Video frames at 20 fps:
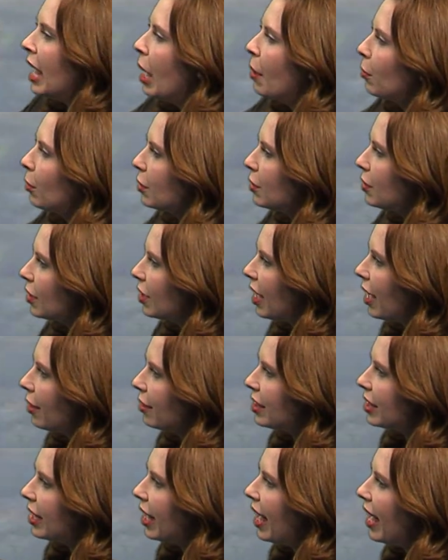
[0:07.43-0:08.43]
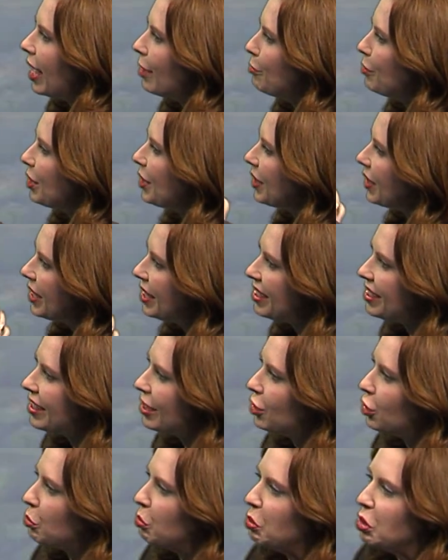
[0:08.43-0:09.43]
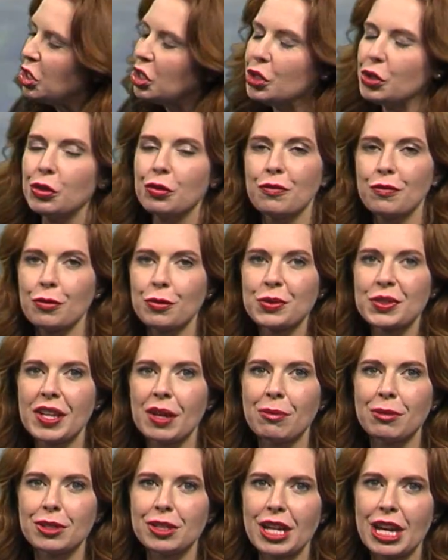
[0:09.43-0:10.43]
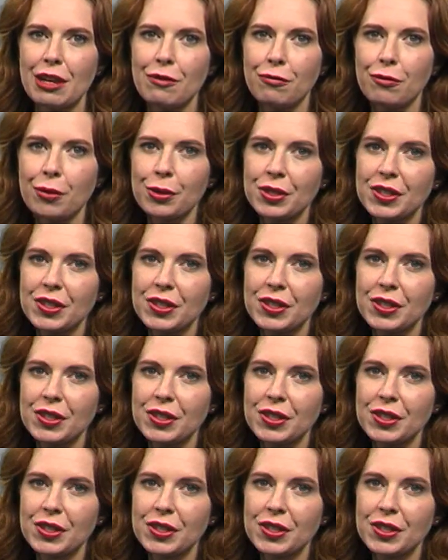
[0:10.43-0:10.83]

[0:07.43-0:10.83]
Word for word: Let's look outside because it is such a beautiful summer day for us.